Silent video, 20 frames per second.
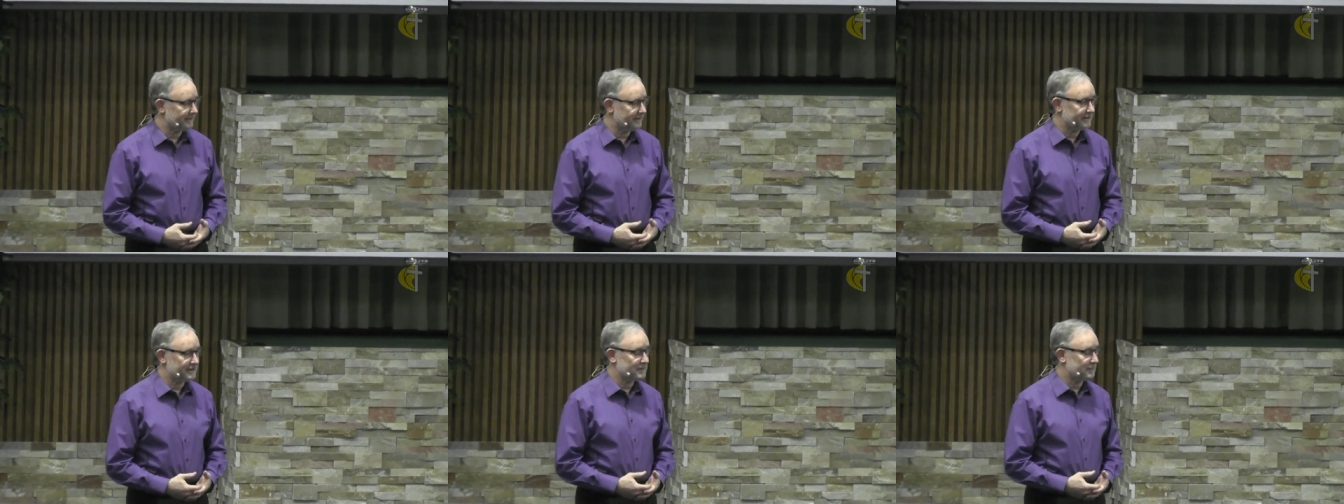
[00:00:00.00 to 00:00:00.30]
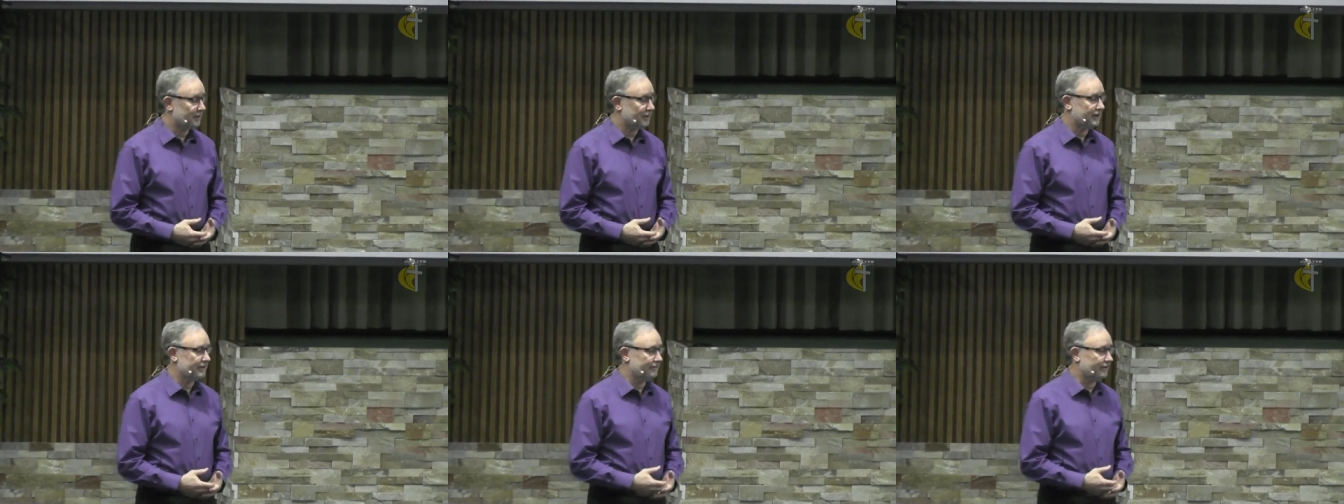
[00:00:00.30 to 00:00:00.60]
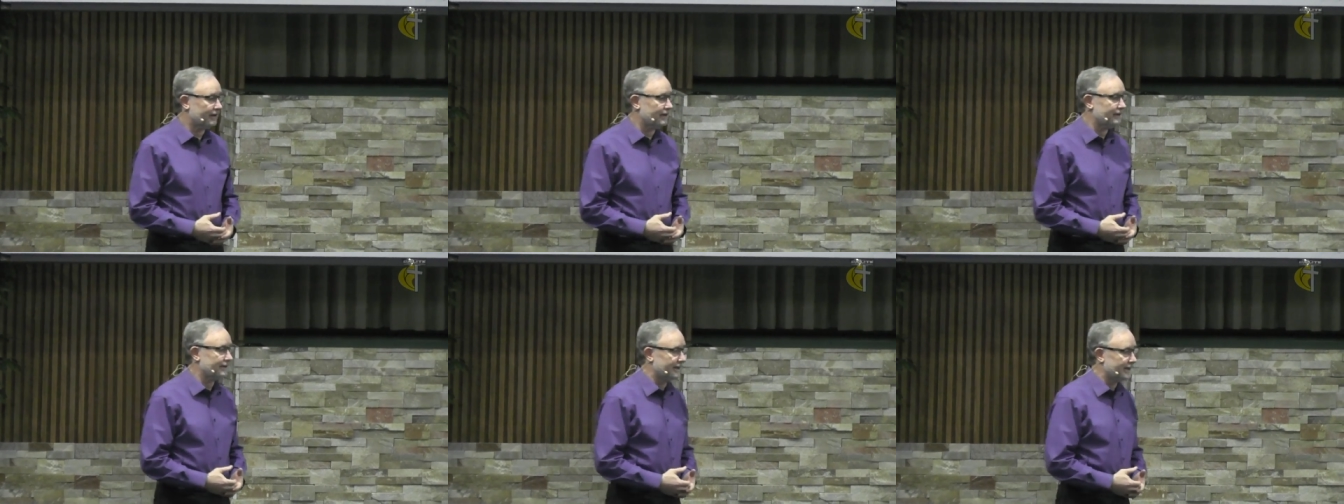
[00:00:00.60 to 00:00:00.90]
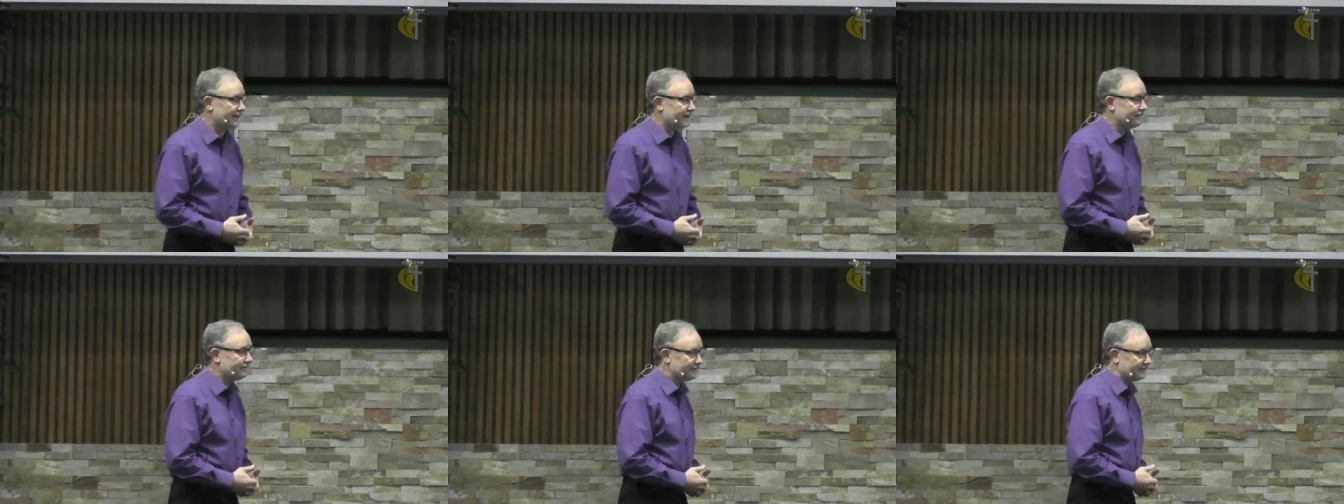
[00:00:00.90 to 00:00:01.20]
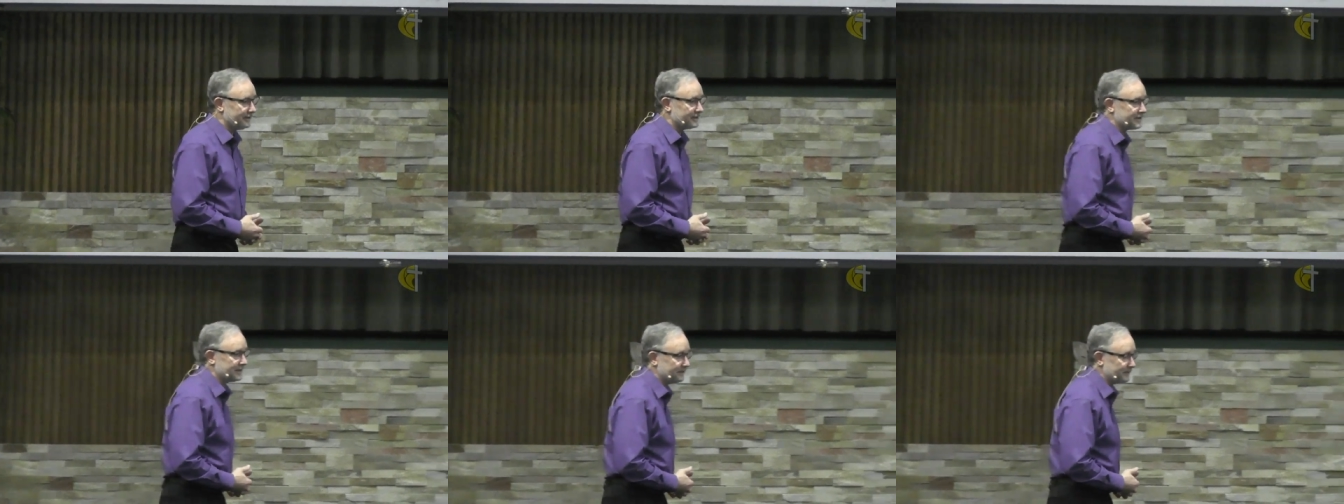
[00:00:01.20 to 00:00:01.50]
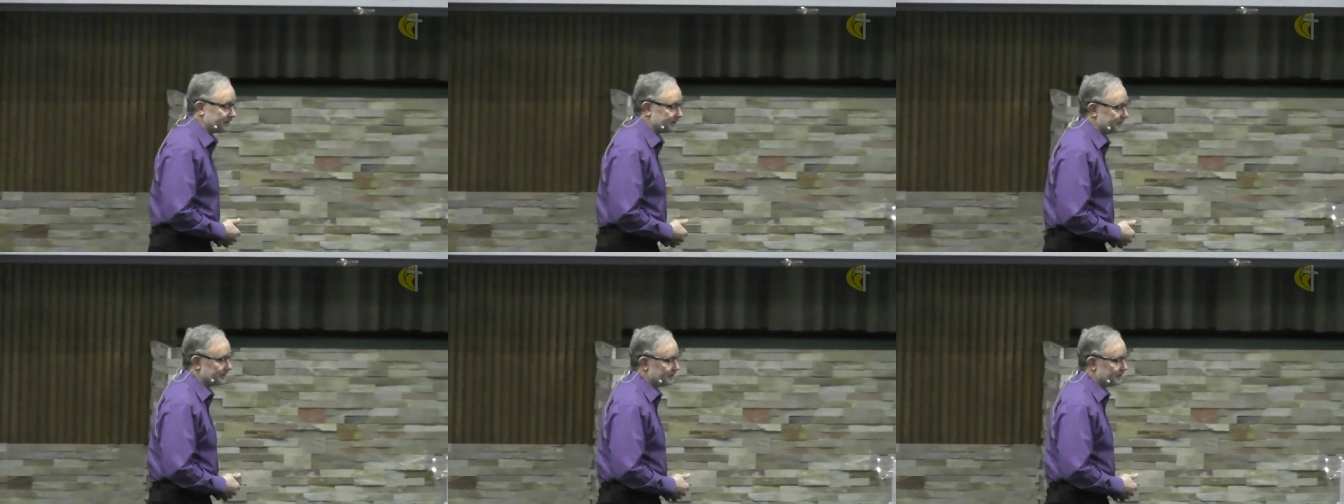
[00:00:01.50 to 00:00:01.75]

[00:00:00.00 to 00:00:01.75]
that's part of our life and something that